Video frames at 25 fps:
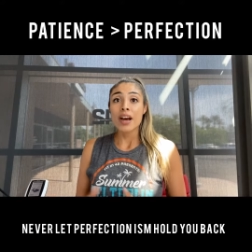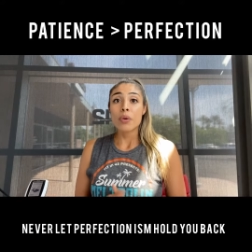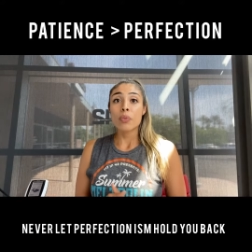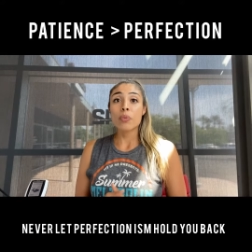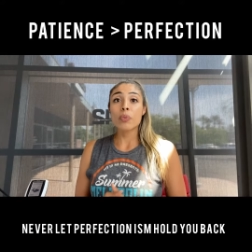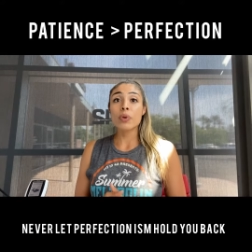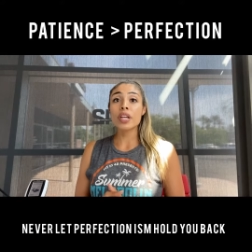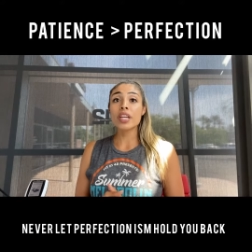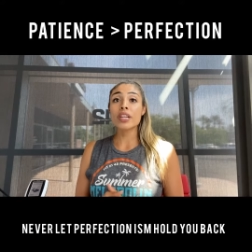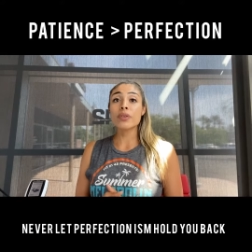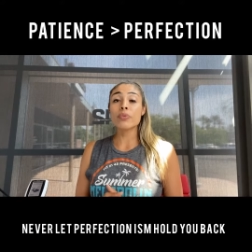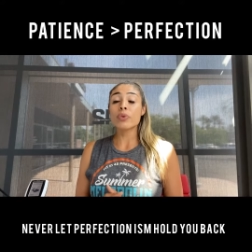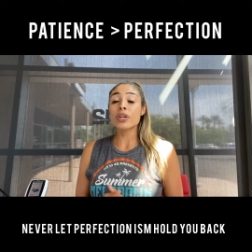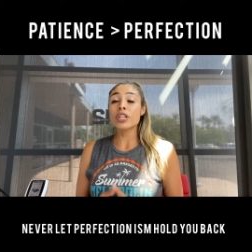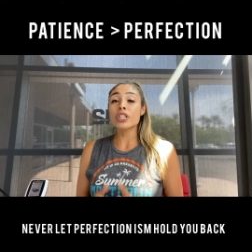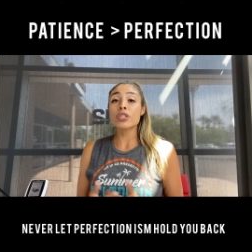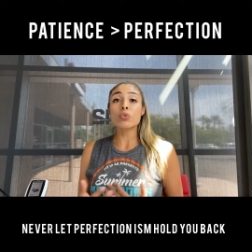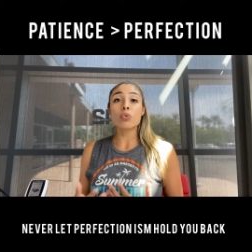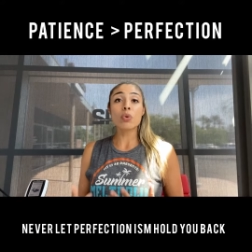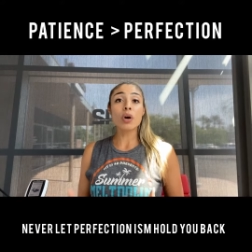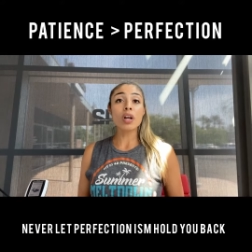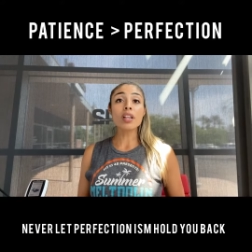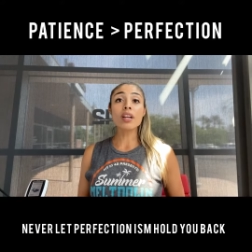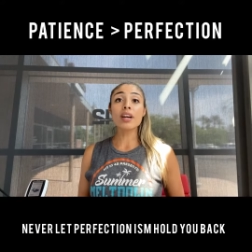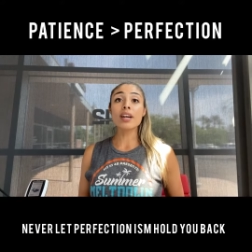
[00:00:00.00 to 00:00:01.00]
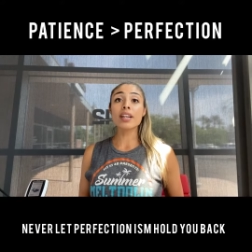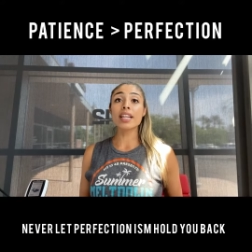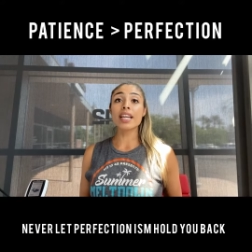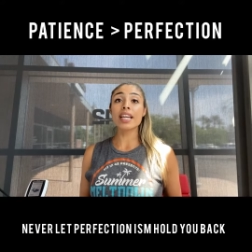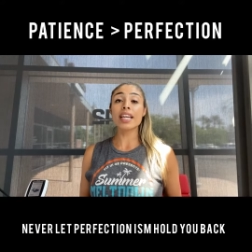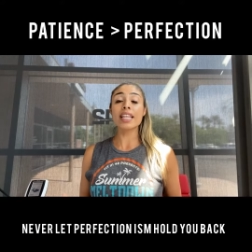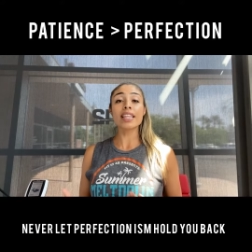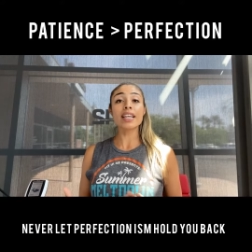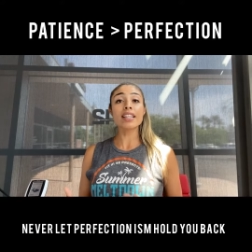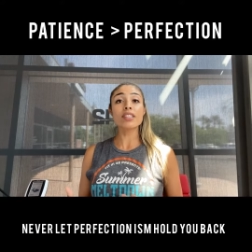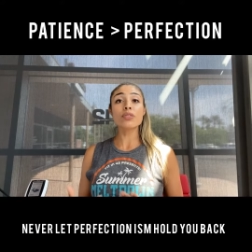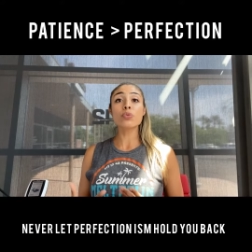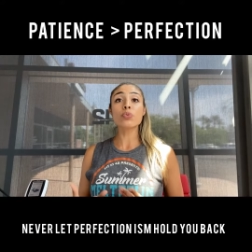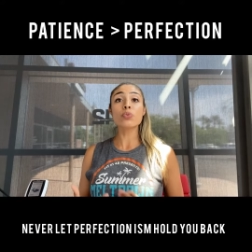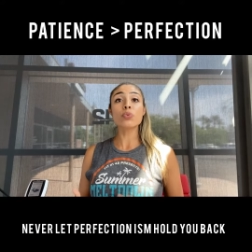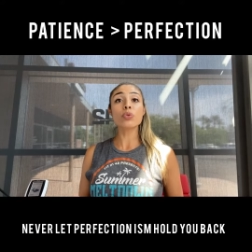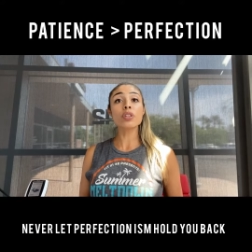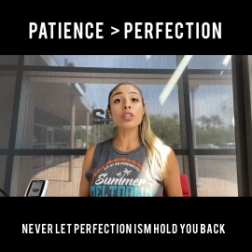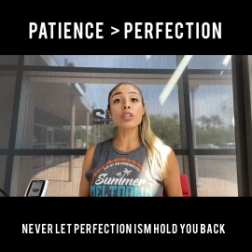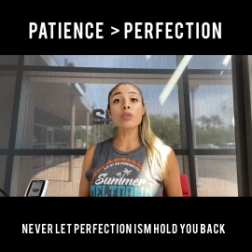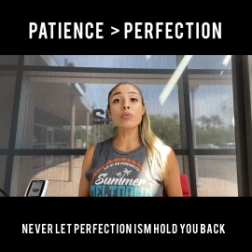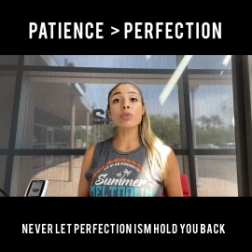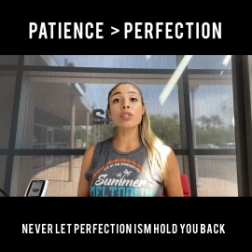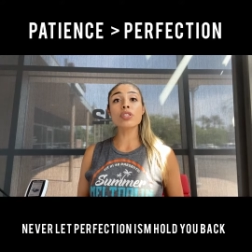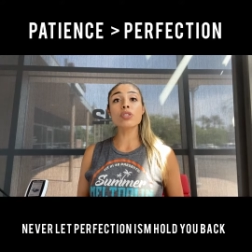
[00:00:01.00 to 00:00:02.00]
we we dwell on it and that's
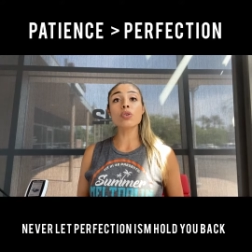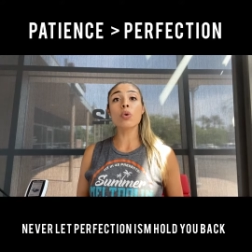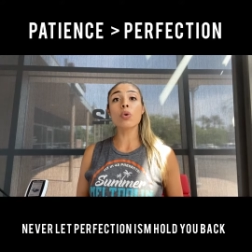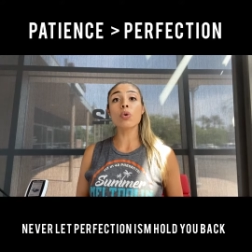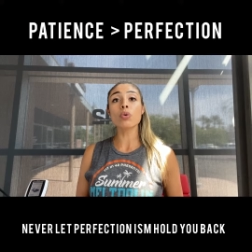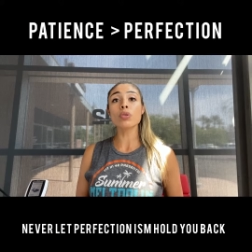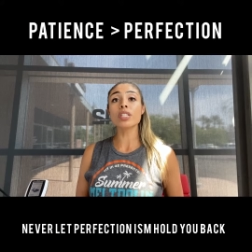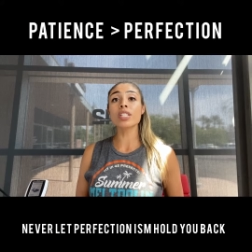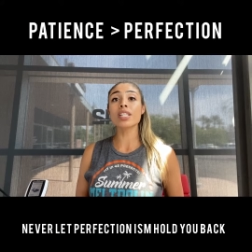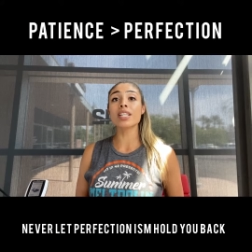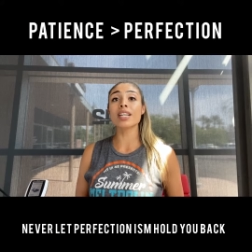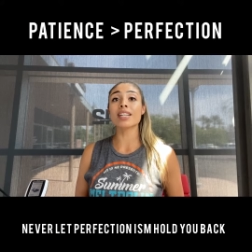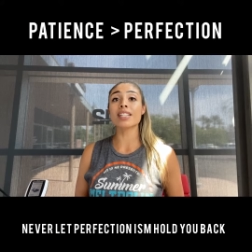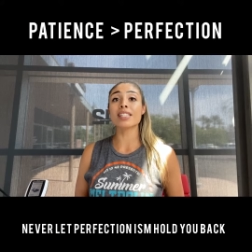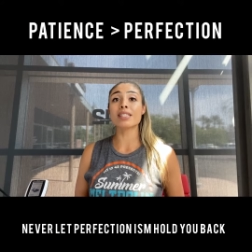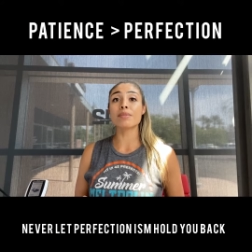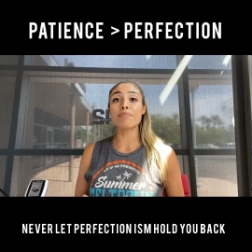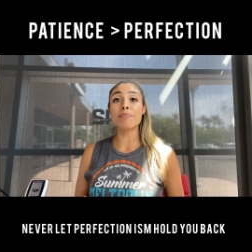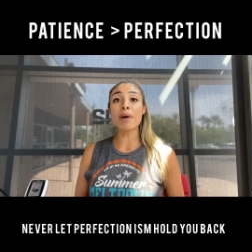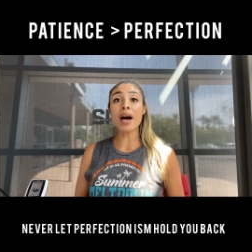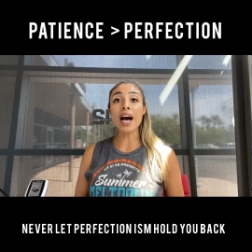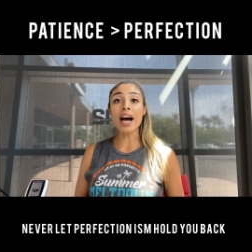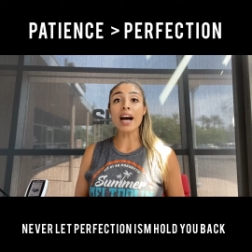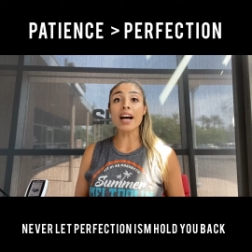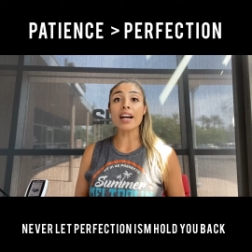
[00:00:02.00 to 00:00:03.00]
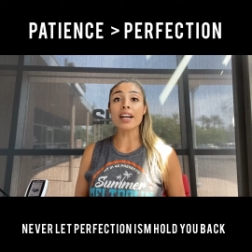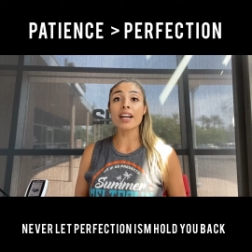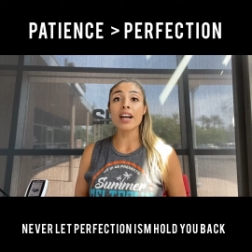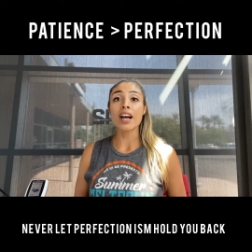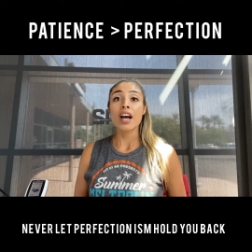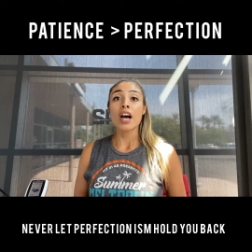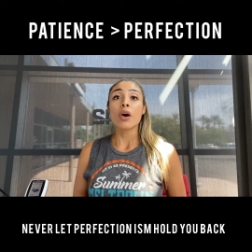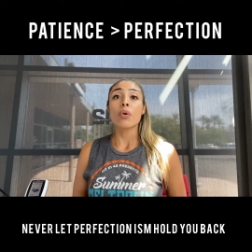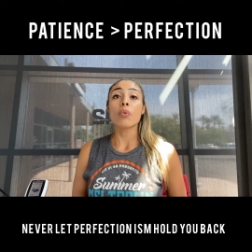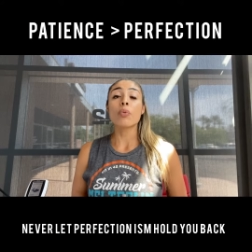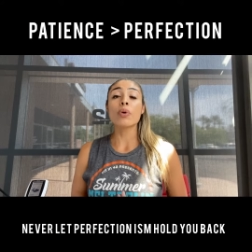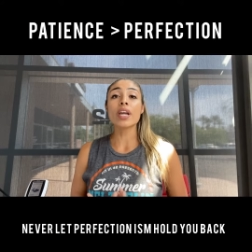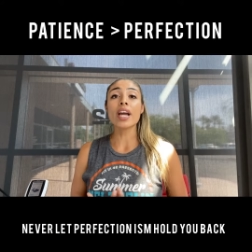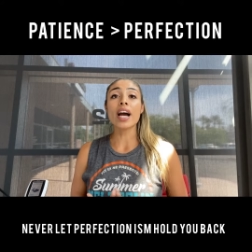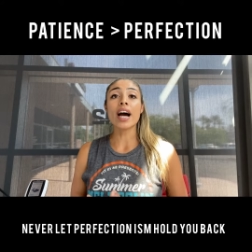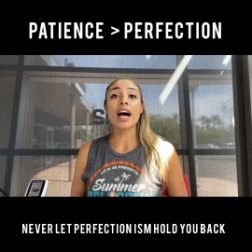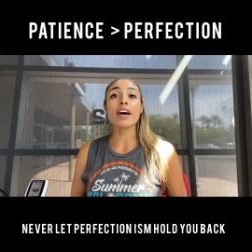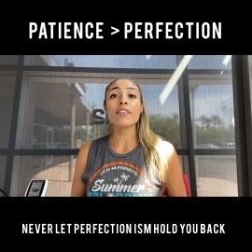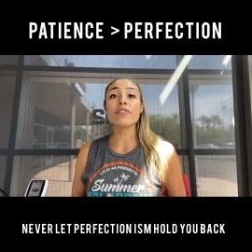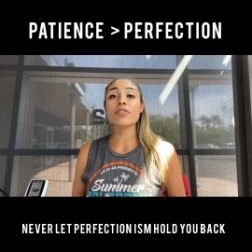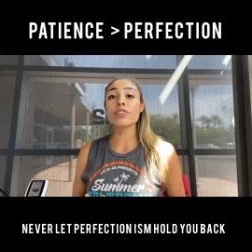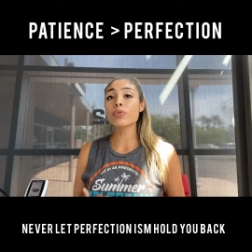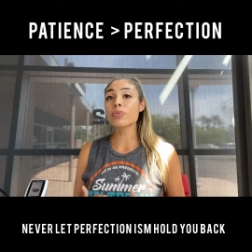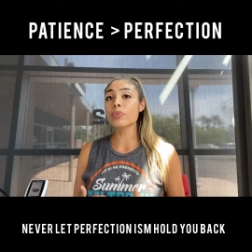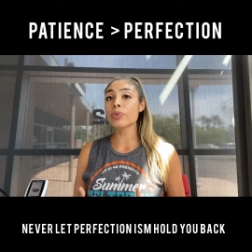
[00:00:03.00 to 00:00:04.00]
really what's holding us back we
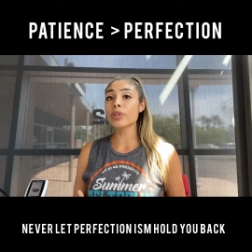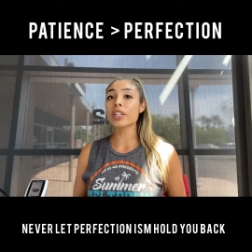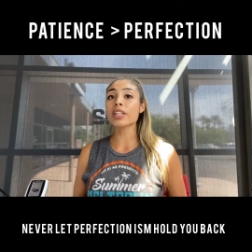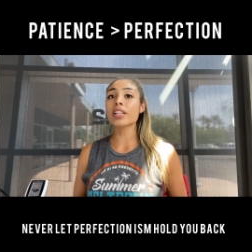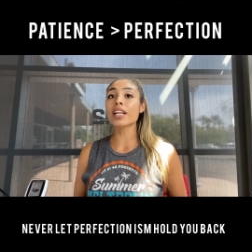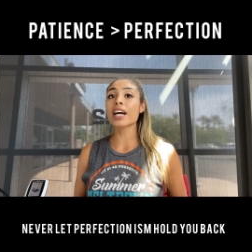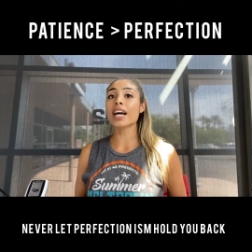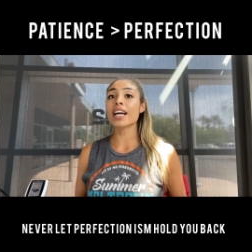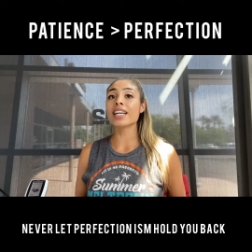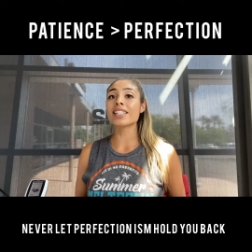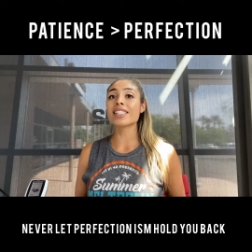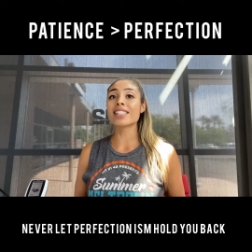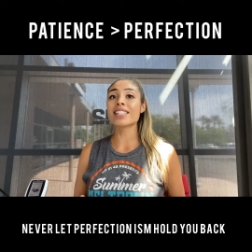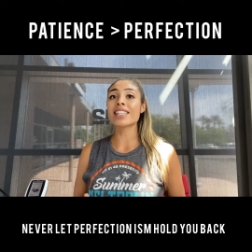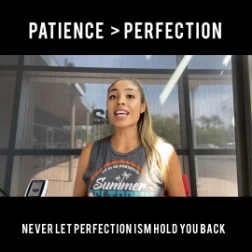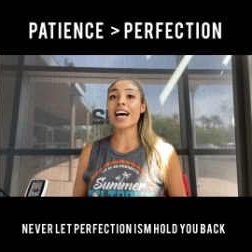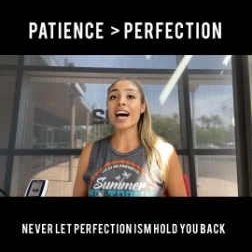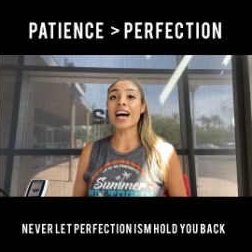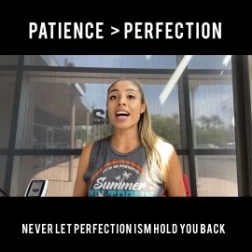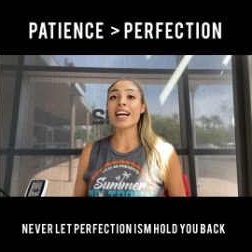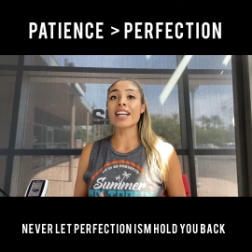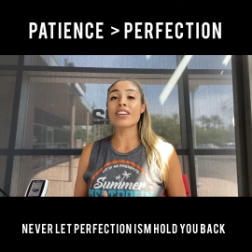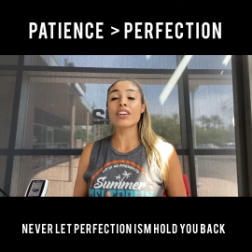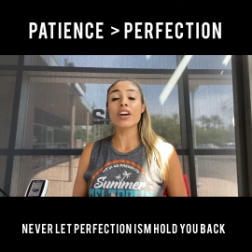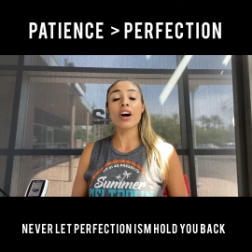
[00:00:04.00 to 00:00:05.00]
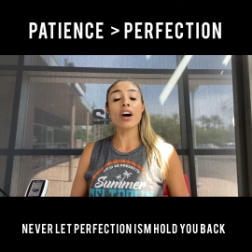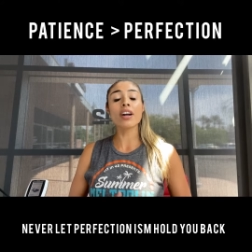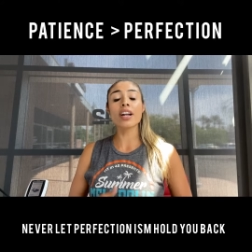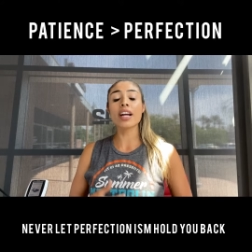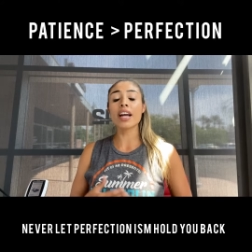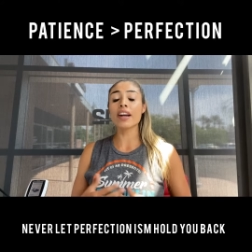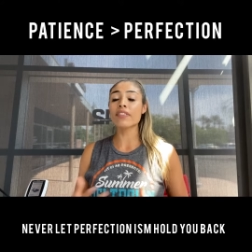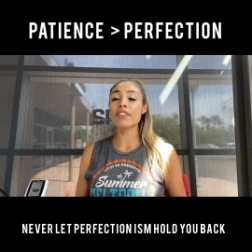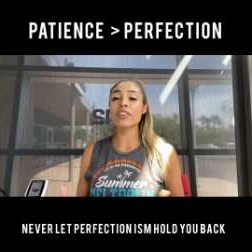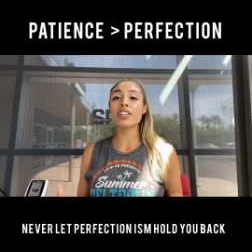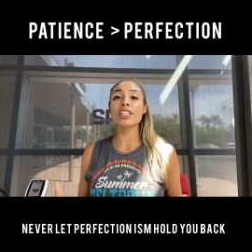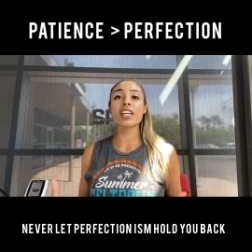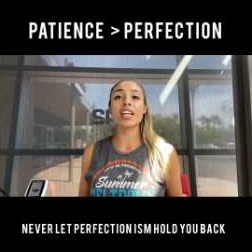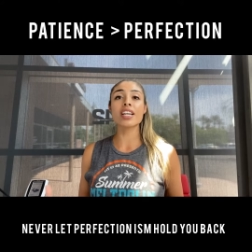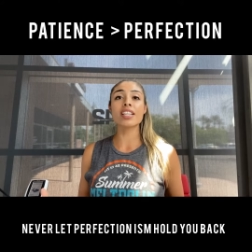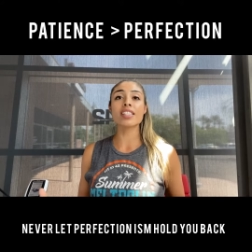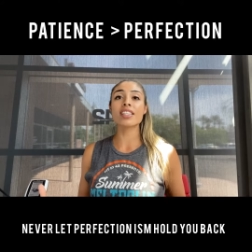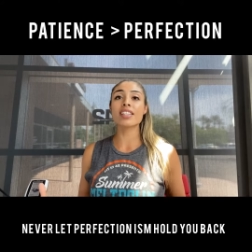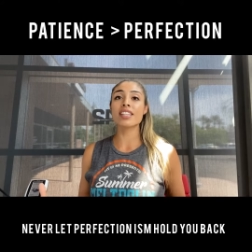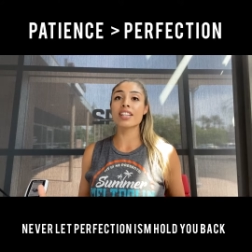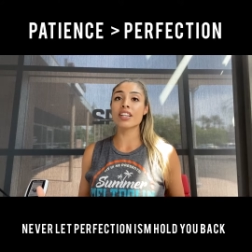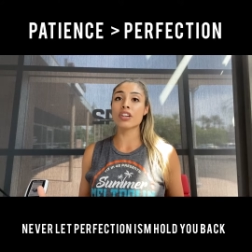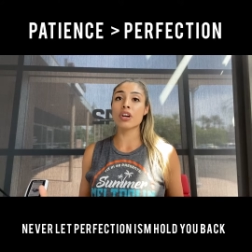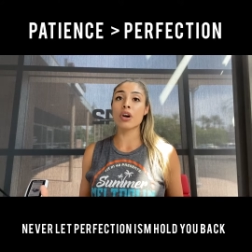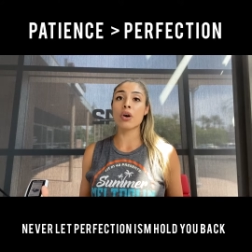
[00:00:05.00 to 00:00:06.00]
have to realize that not every day is
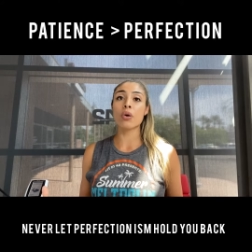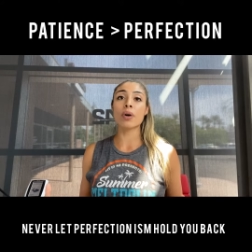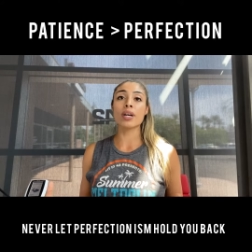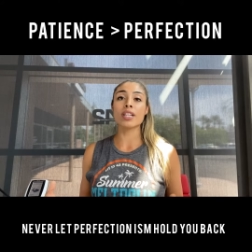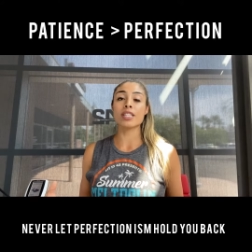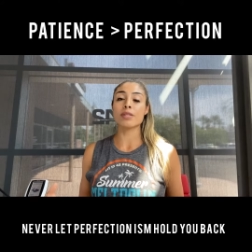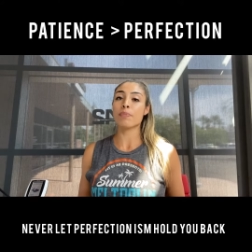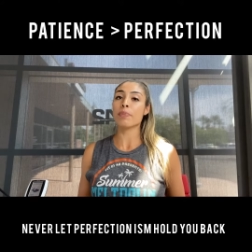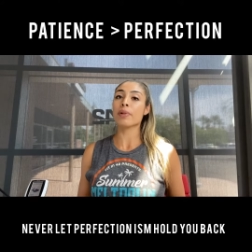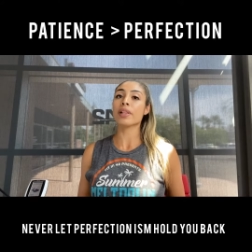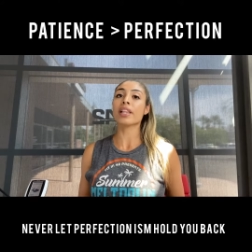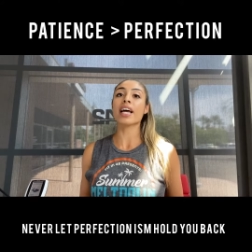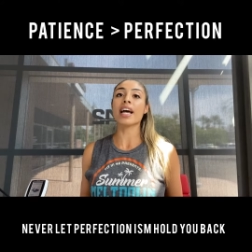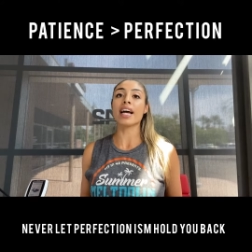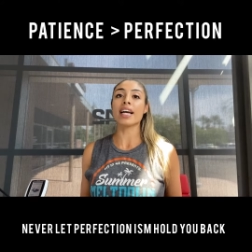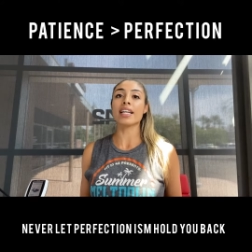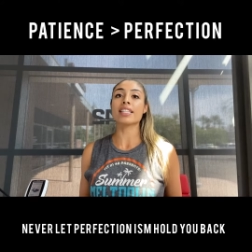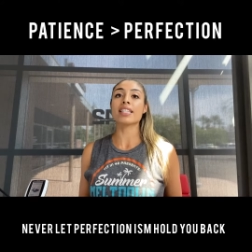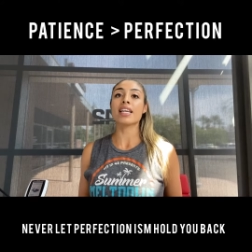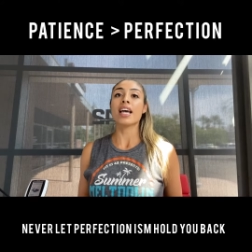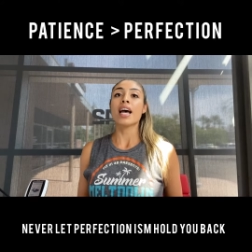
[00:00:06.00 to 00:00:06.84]
going to go as planned